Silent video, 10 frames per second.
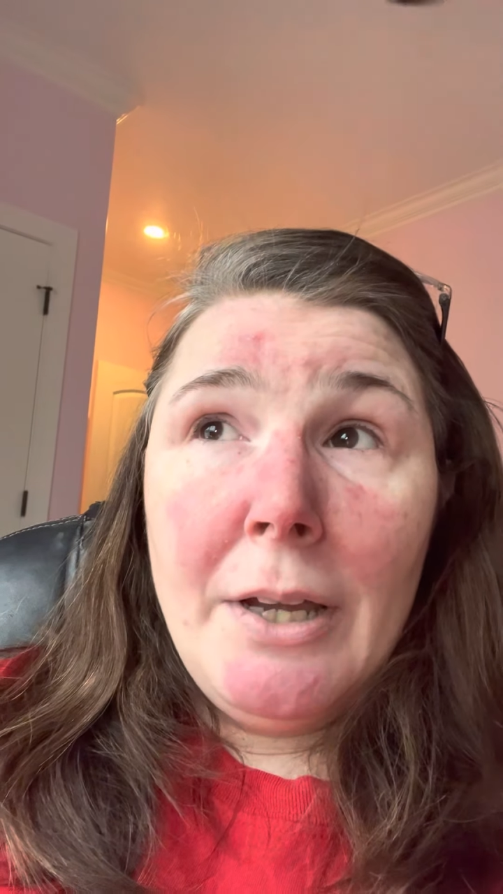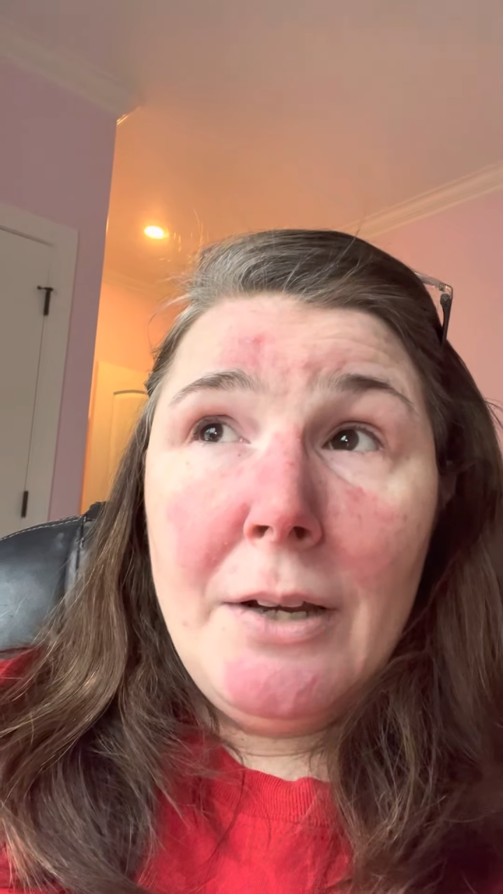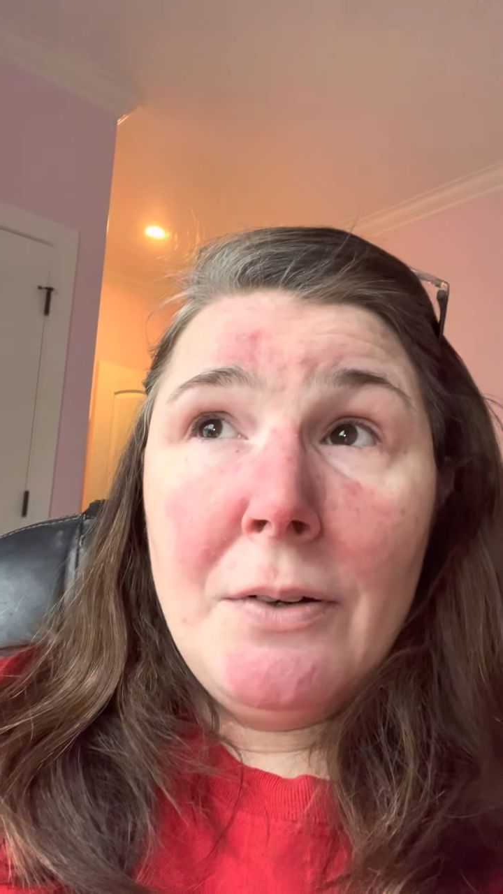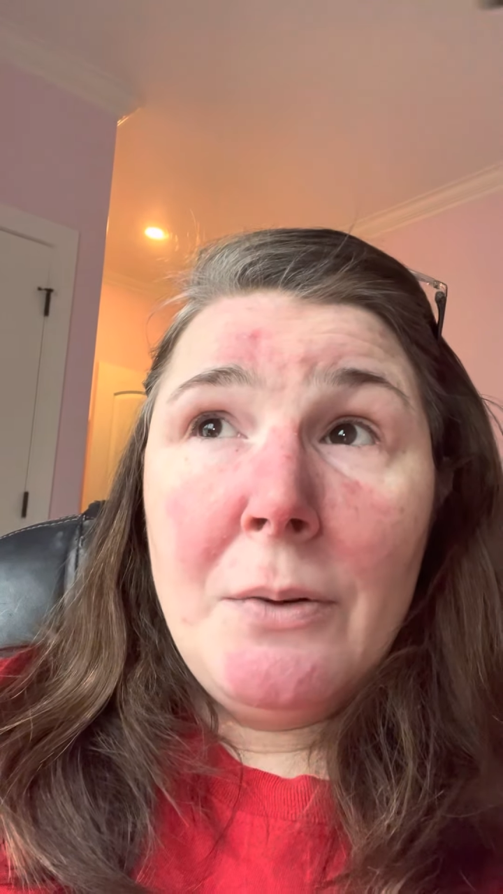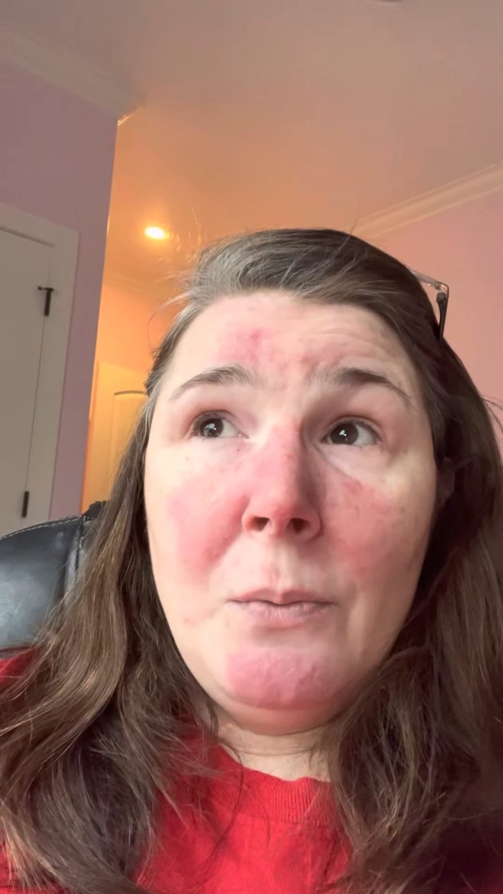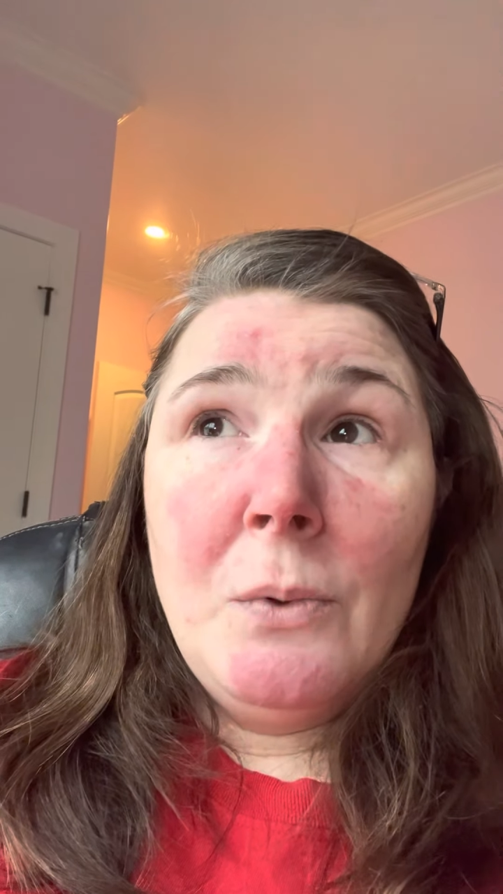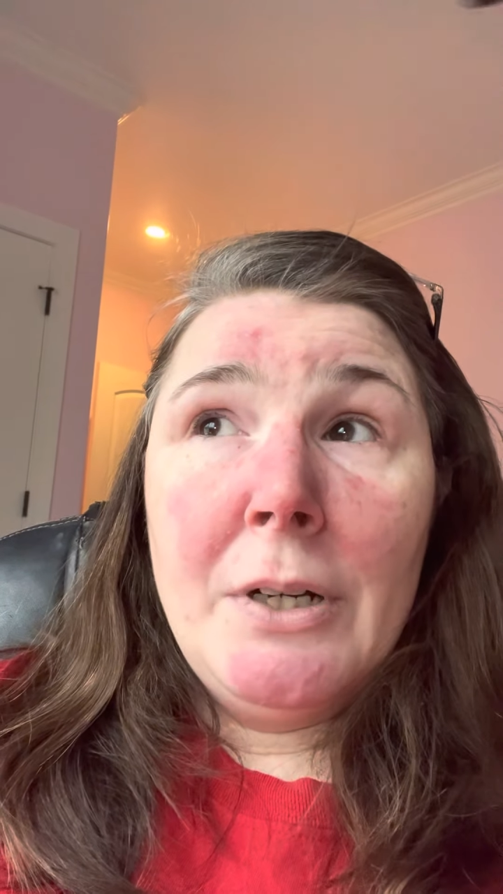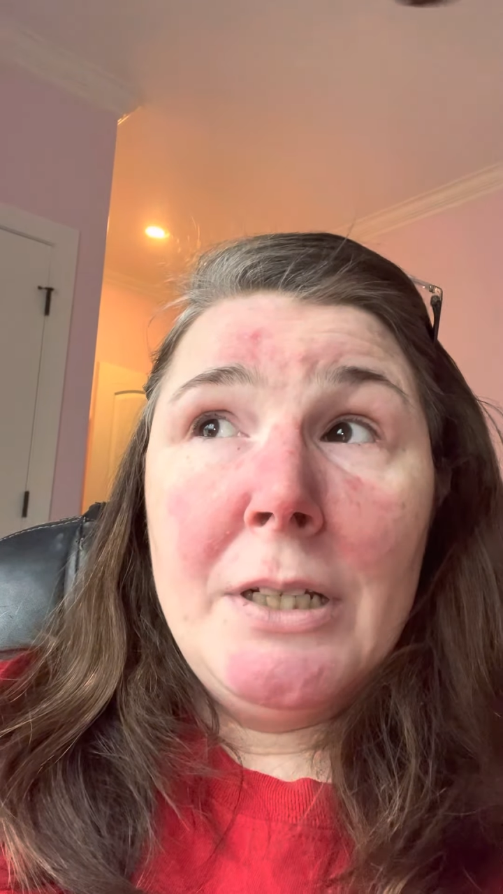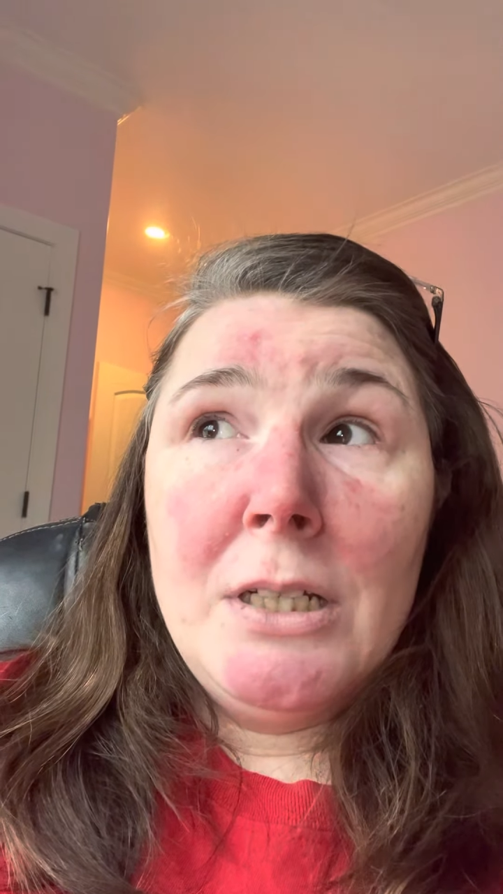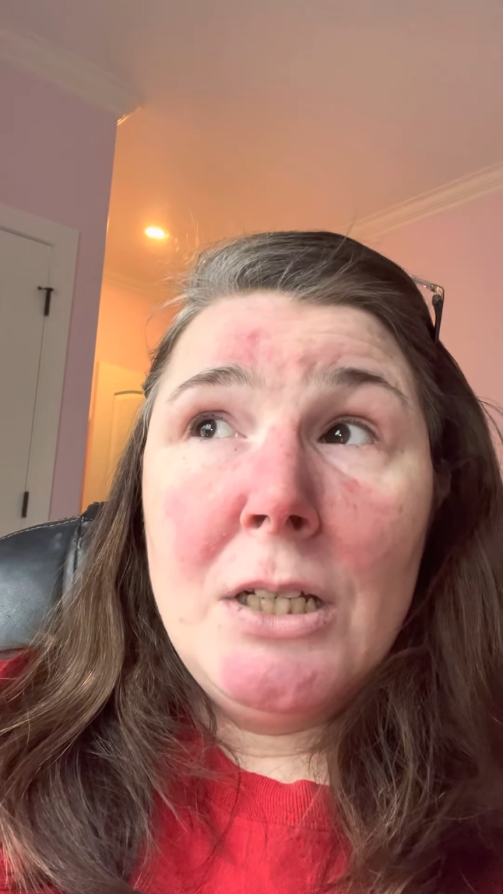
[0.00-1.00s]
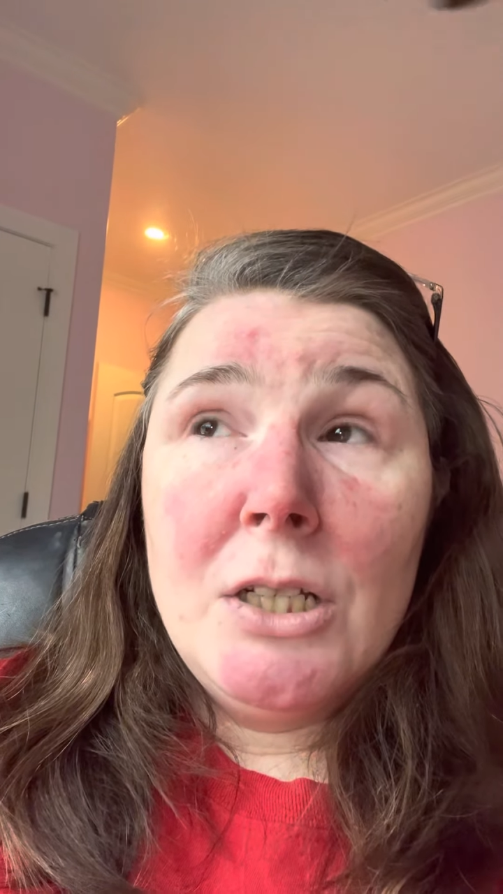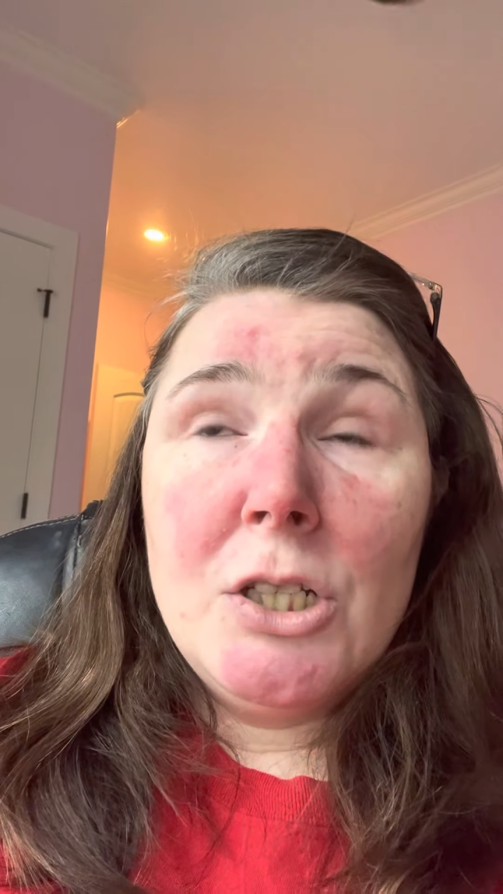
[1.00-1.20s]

everyone